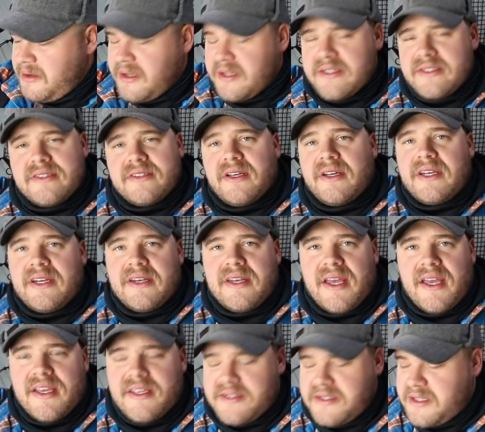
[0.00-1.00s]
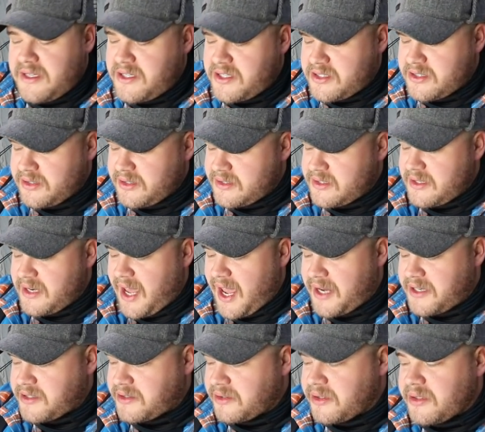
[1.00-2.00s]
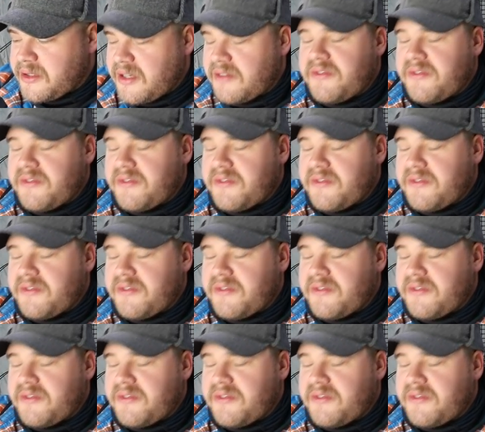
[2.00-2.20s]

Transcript: and sunny days, and it just looks natural.